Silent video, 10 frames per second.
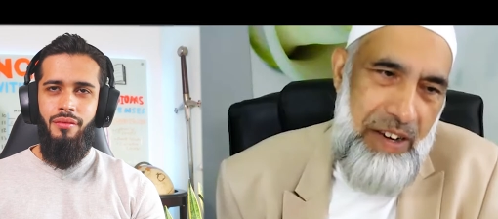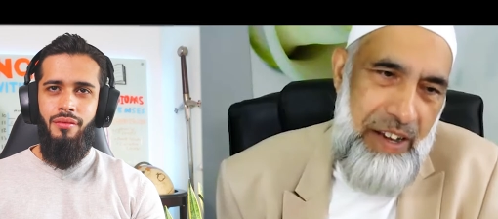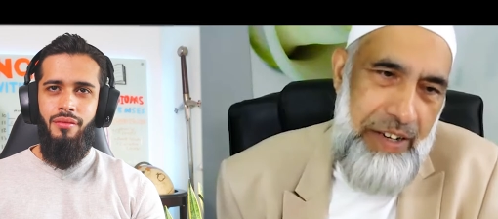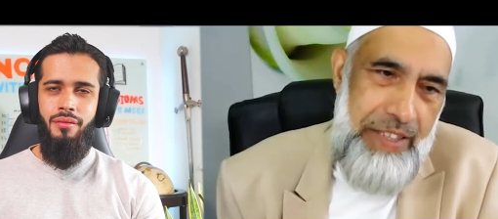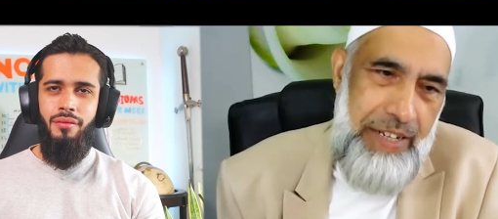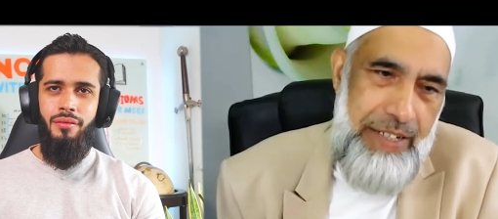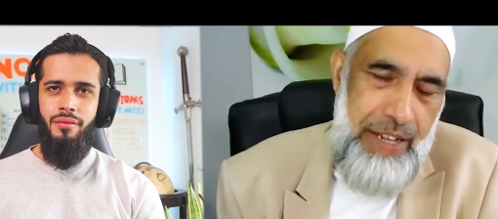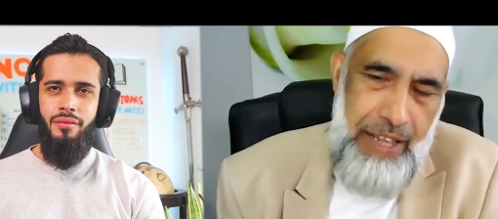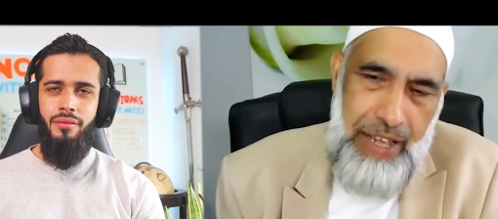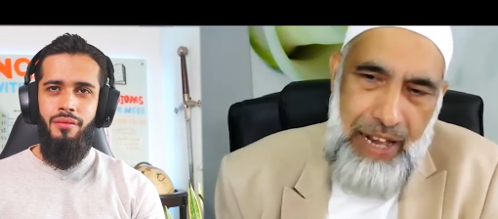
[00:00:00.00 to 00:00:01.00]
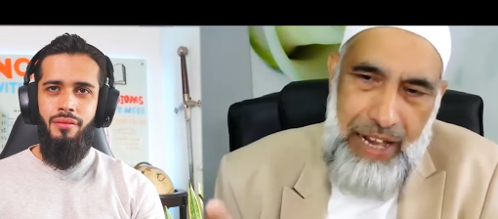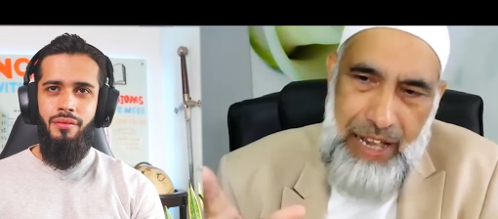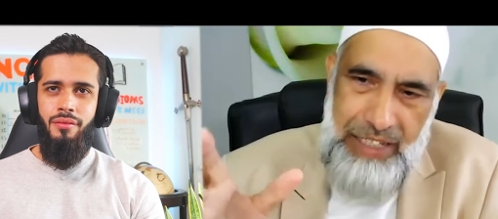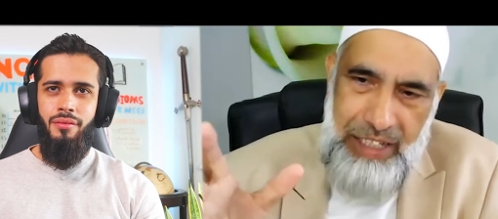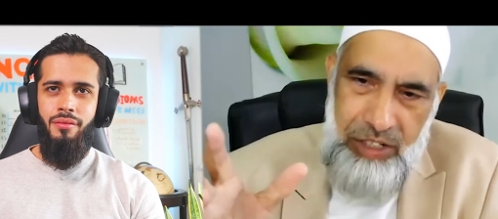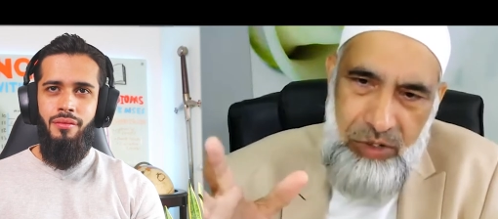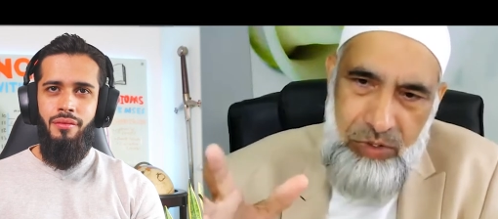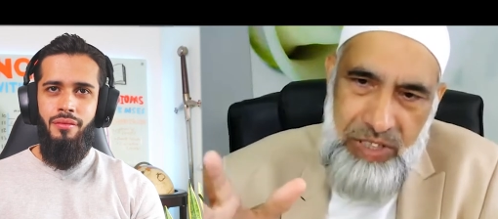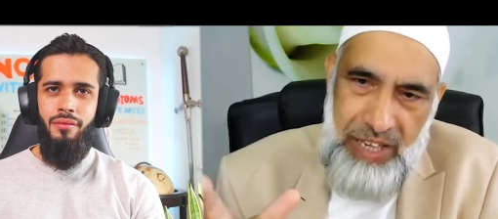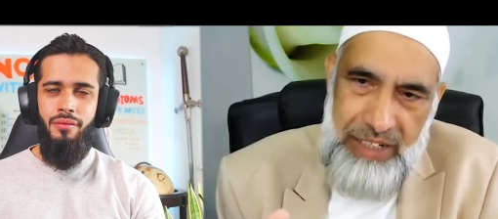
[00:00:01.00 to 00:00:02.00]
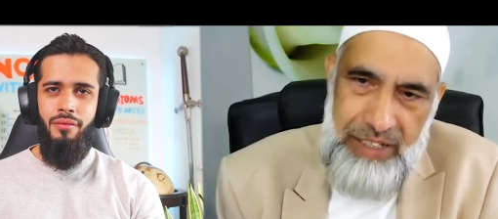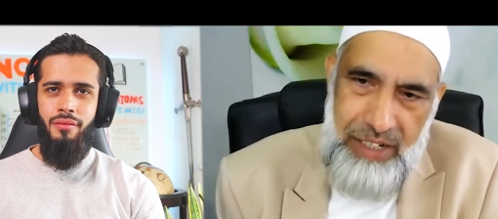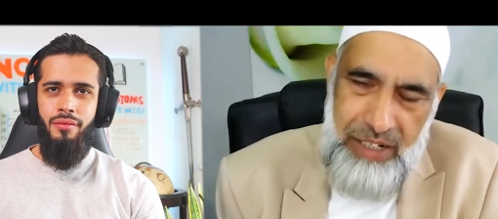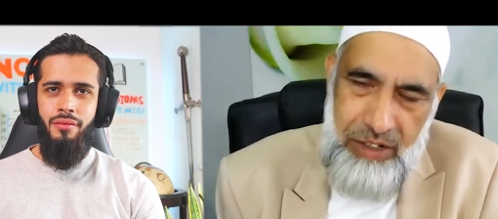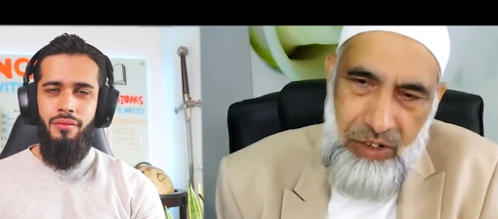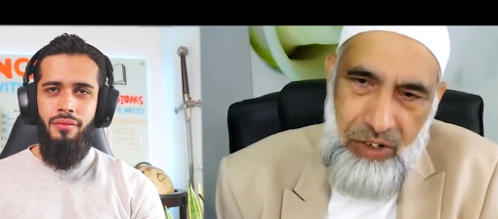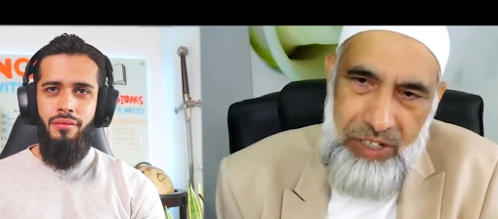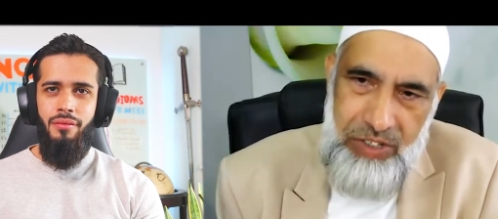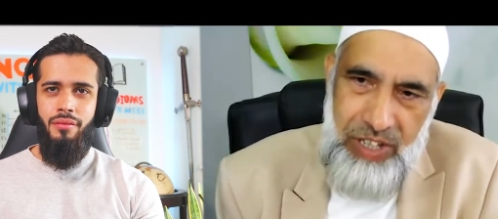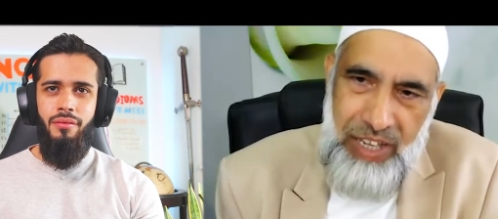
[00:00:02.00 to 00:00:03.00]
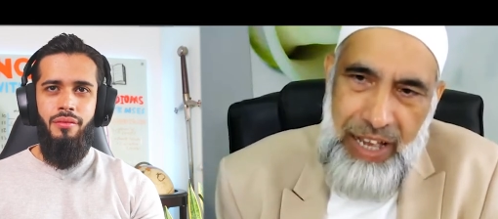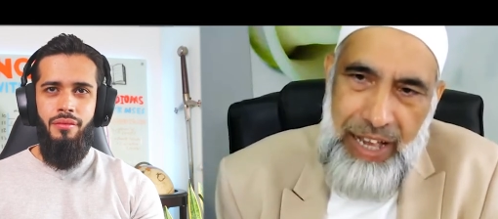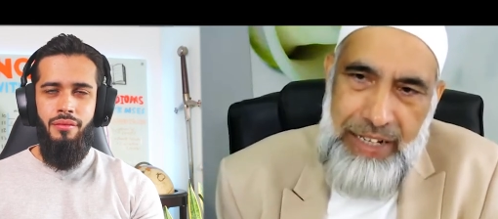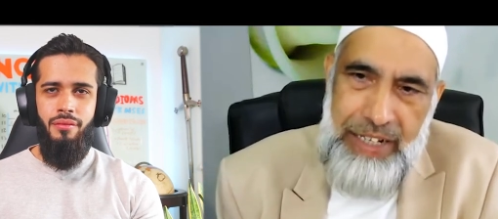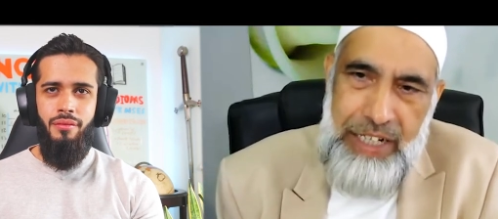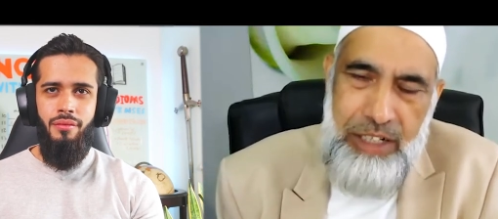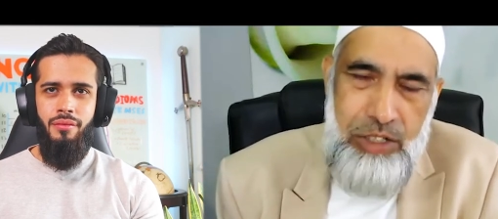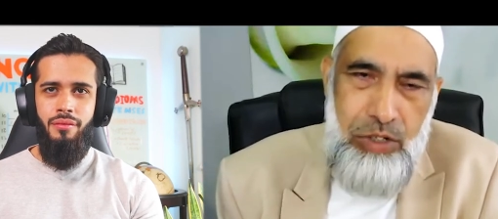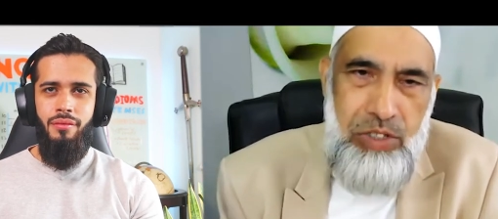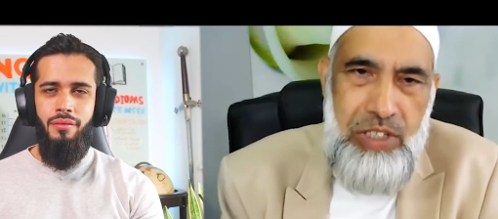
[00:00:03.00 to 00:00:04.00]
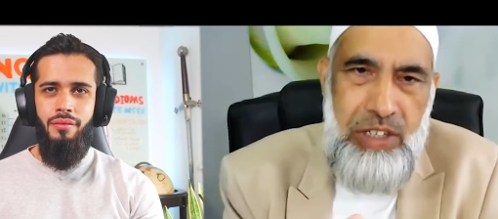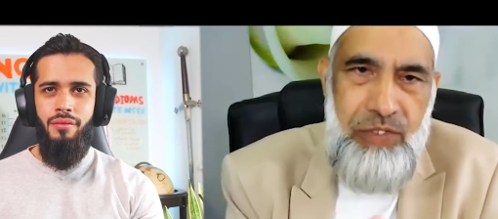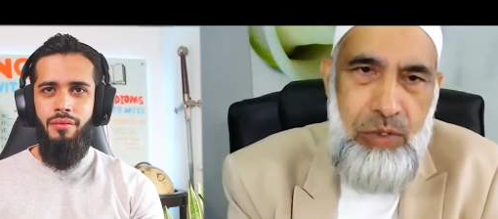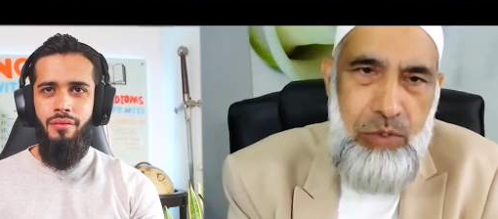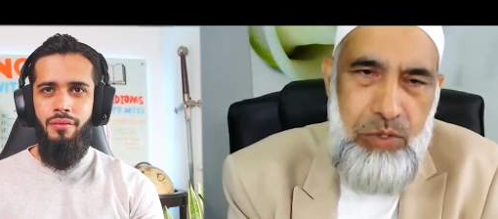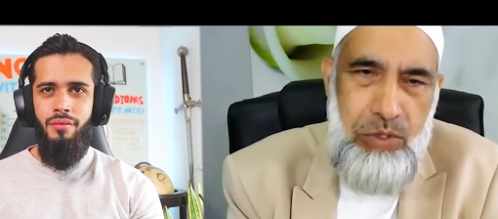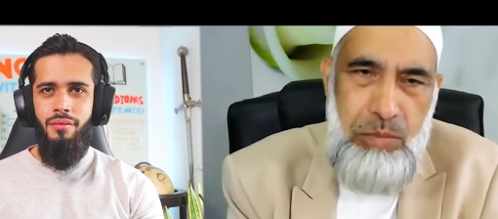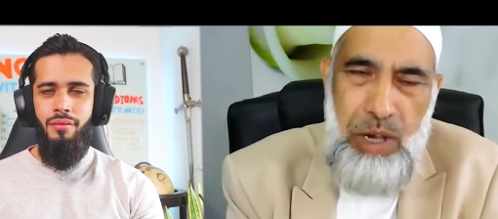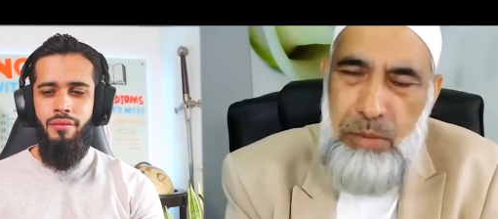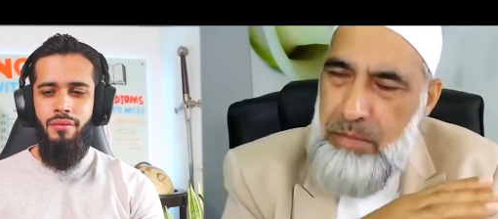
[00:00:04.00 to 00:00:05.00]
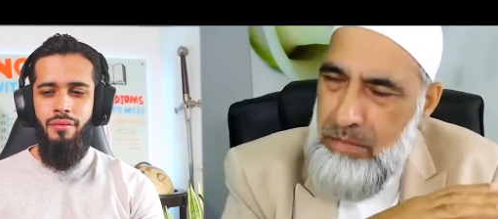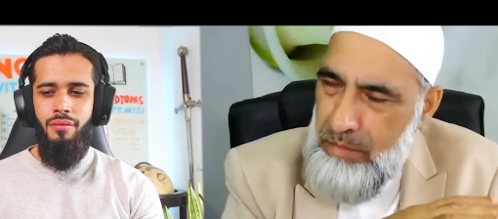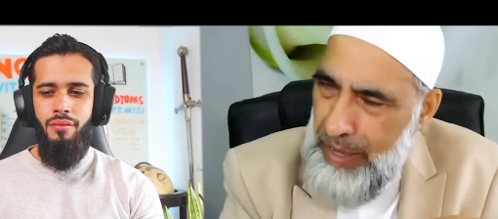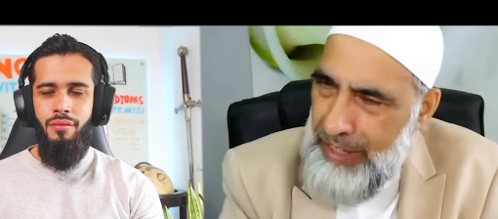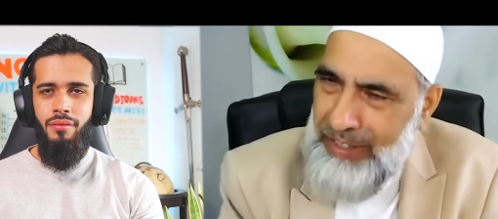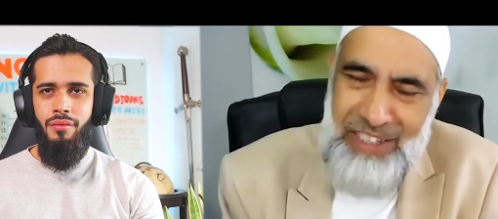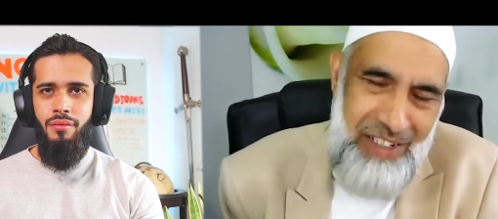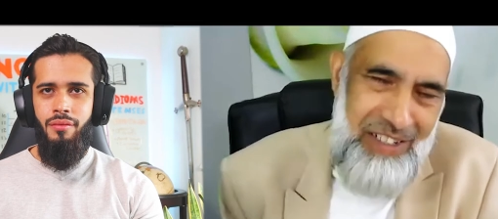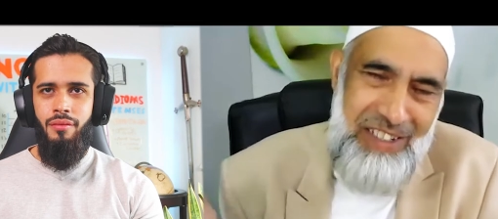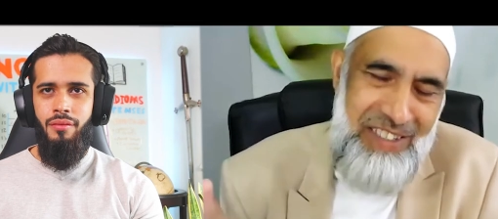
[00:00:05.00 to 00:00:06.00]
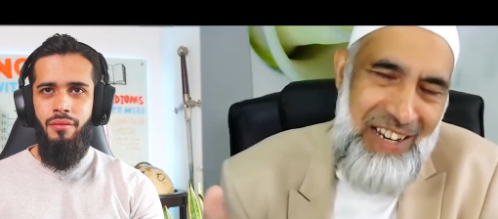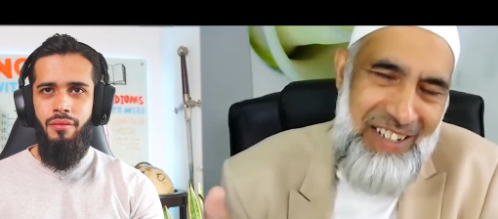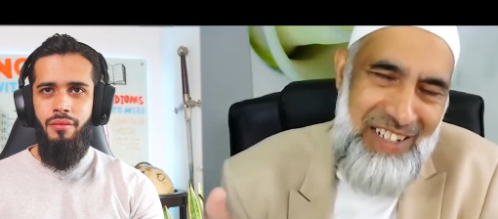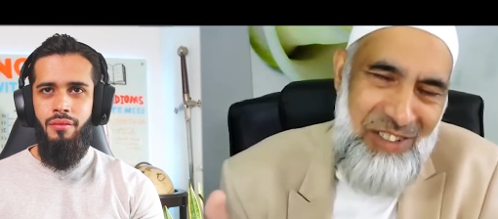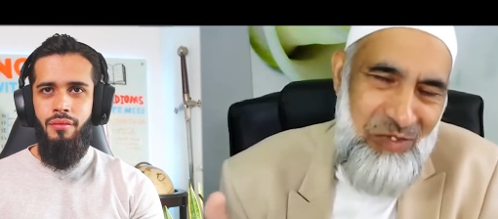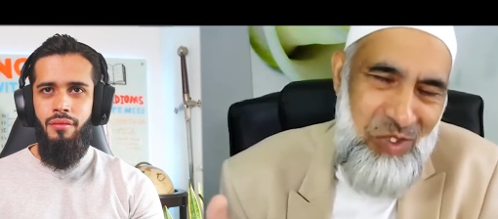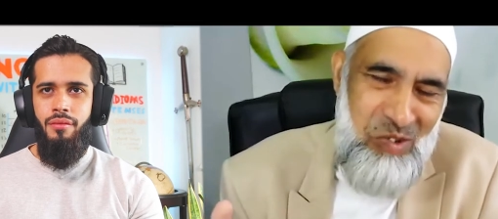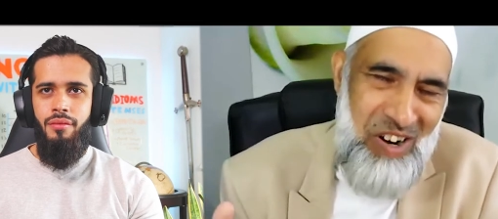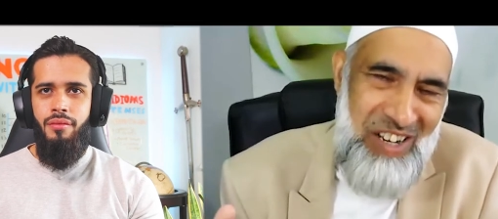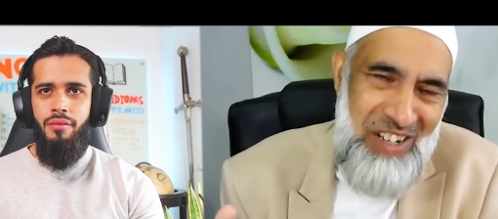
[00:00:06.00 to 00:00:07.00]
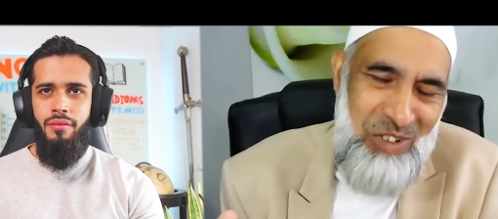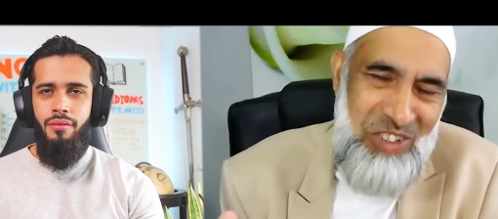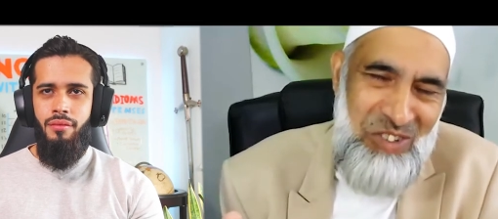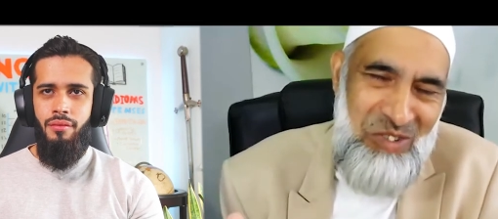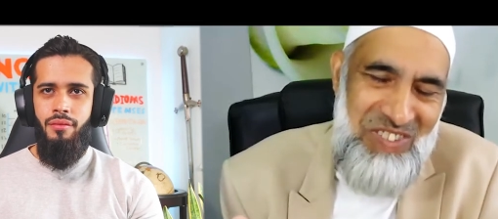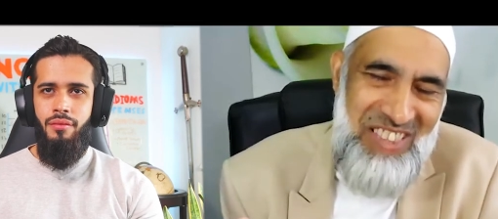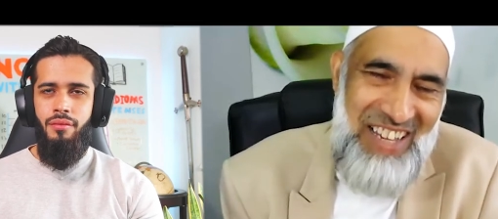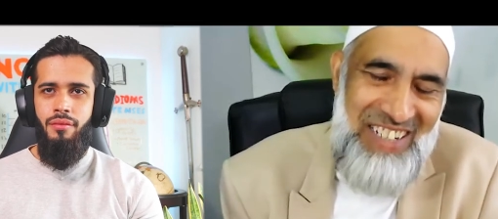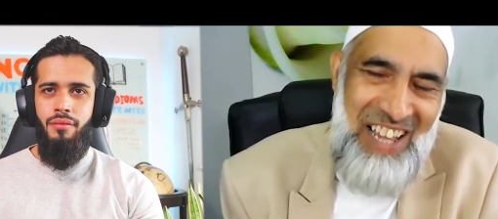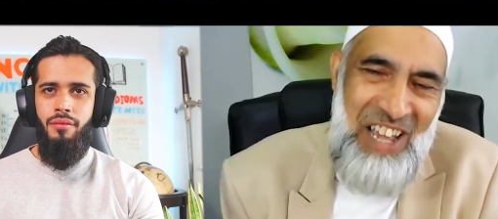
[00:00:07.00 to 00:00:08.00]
Speaker 1: Rehan, that I can use that knowledge, and it does give you some amazing understandings of the Quran when you use that.